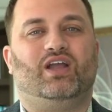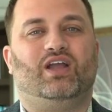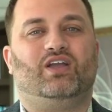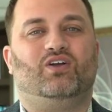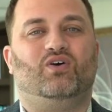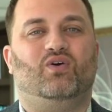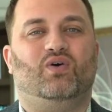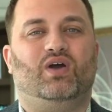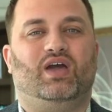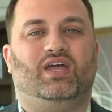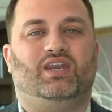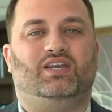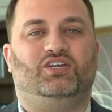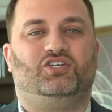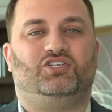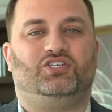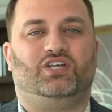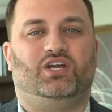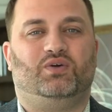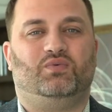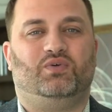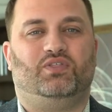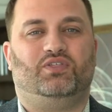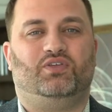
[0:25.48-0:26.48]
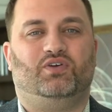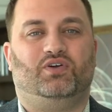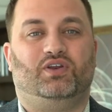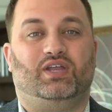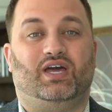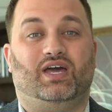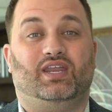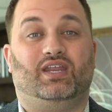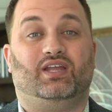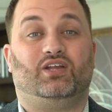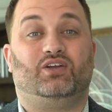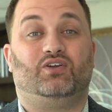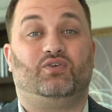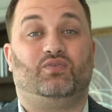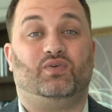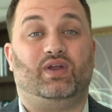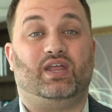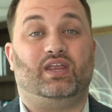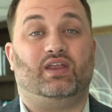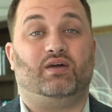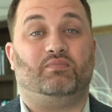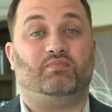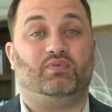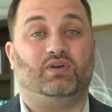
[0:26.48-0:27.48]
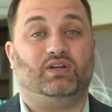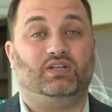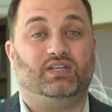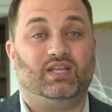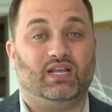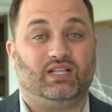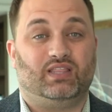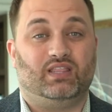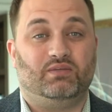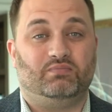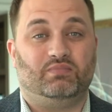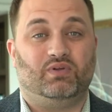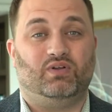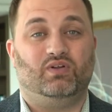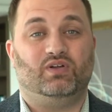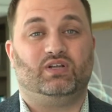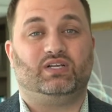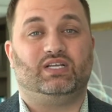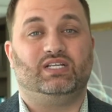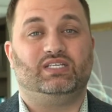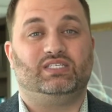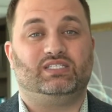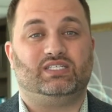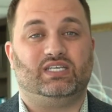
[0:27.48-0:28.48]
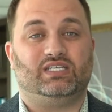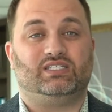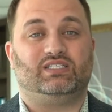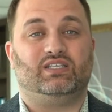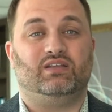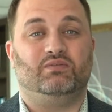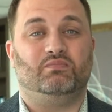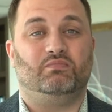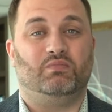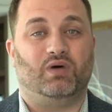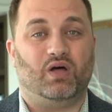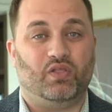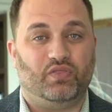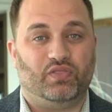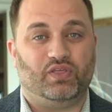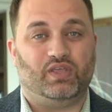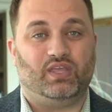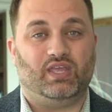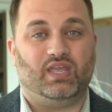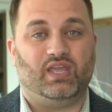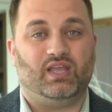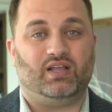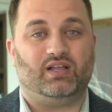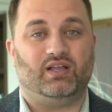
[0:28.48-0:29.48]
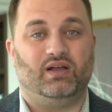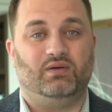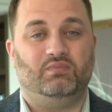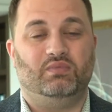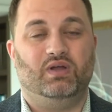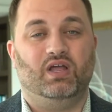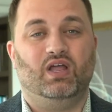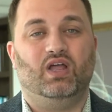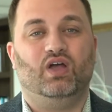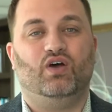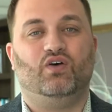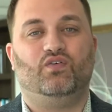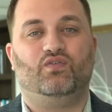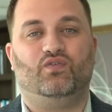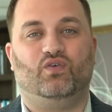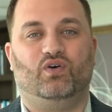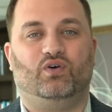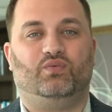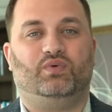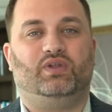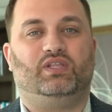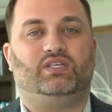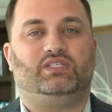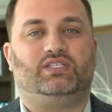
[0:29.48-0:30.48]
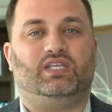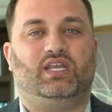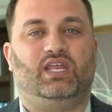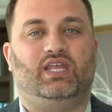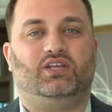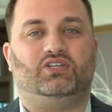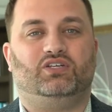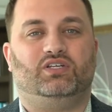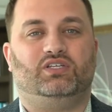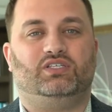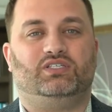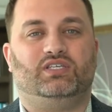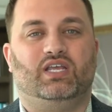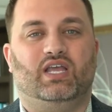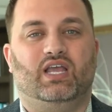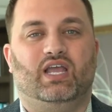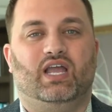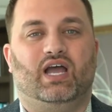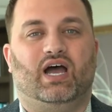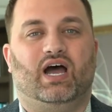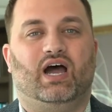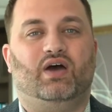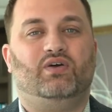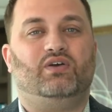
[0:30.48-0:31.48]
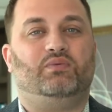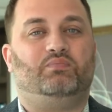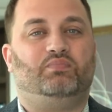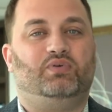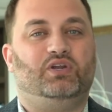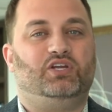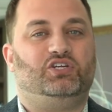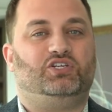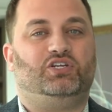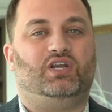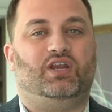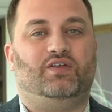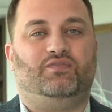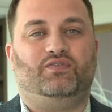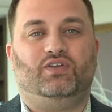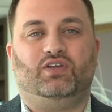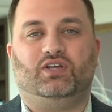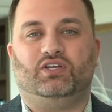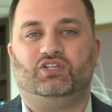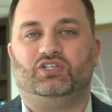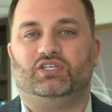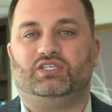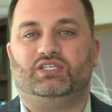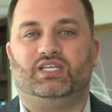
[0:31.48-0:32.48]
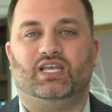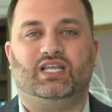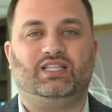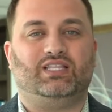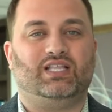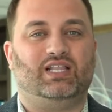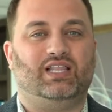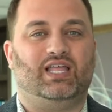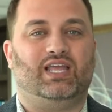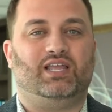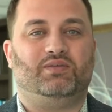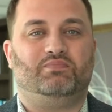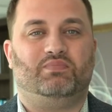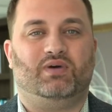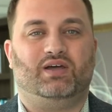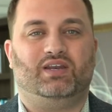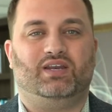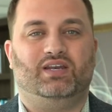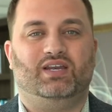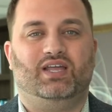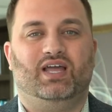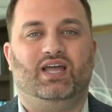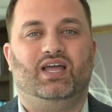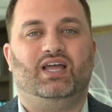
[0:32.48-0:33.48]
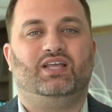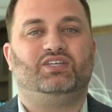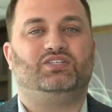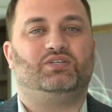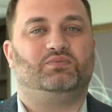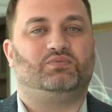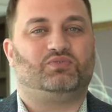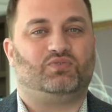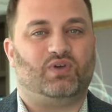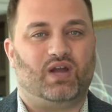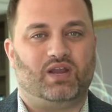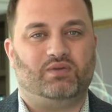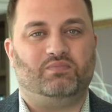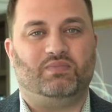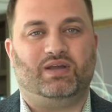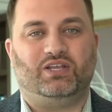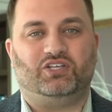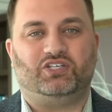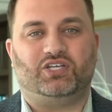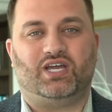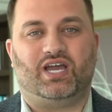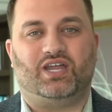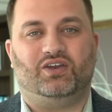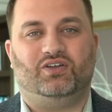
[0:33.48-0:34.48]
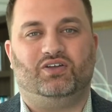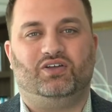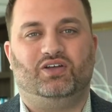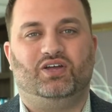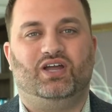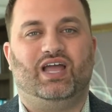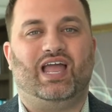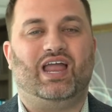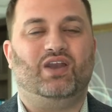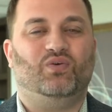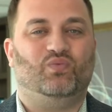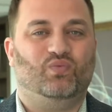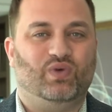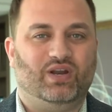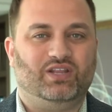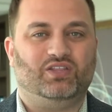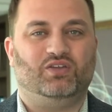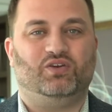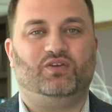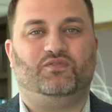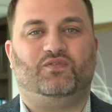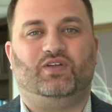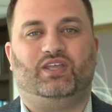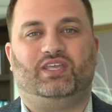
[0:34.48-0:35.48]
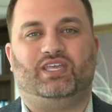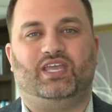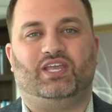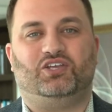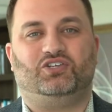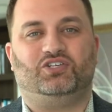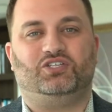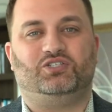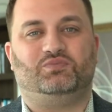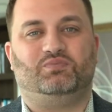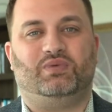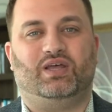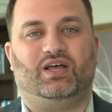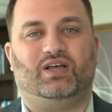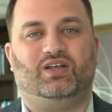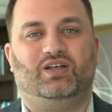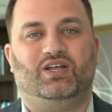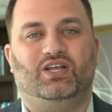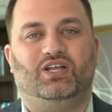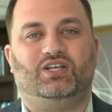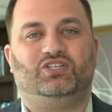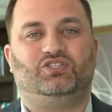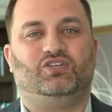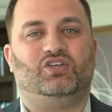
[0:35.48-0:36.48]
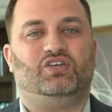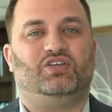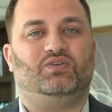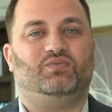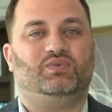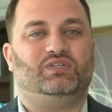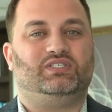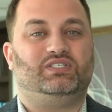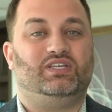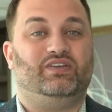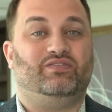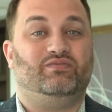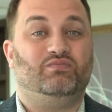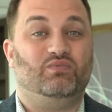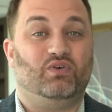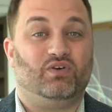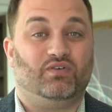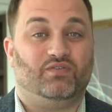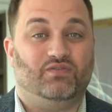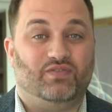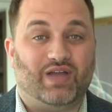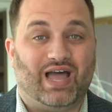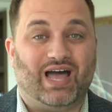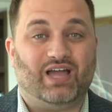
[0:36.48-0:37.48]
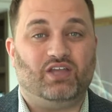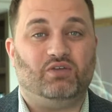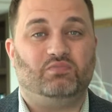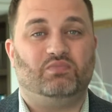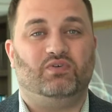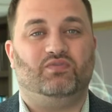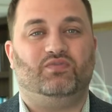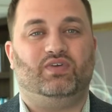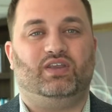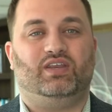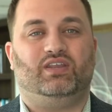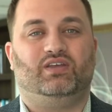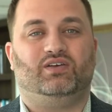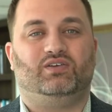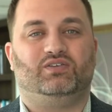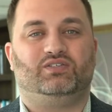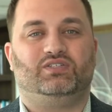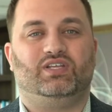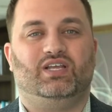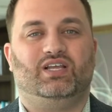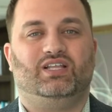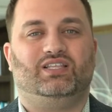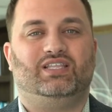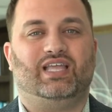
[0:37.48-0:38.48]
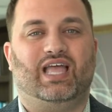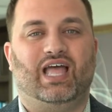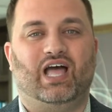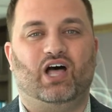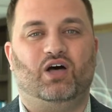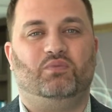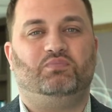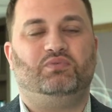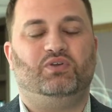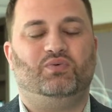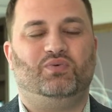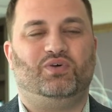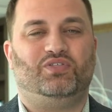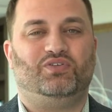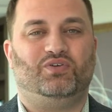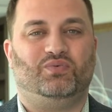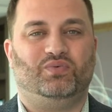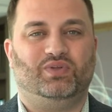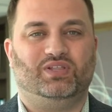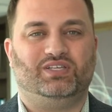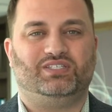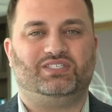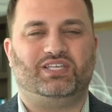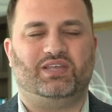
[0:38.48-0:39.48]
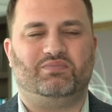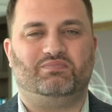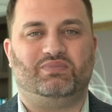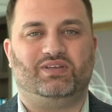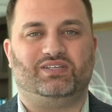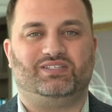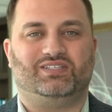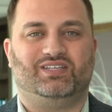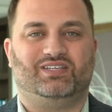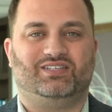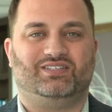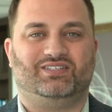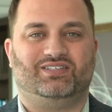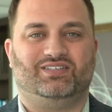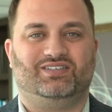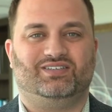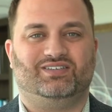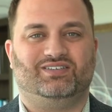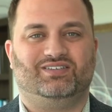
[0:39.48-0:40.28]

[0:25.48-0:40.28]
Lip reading: I go ahead and share with you on how to create a predictable, consistent monthly income for real estate agents, I would appreciate if you can just hit the like button, subscribe to my channel, and ring notifications bell so you can receive more valuable videos to help you with your real estate business.